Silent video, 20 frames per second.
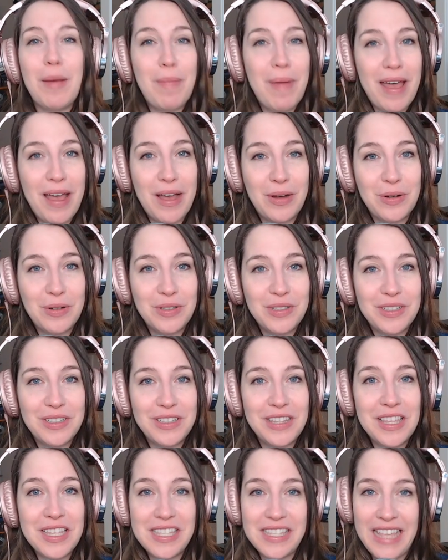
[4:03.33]
about
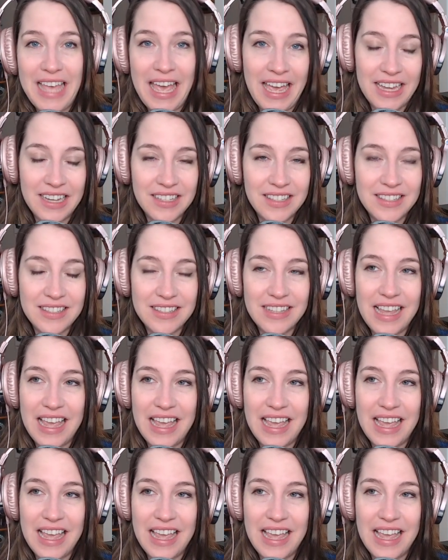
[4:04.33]
the sex.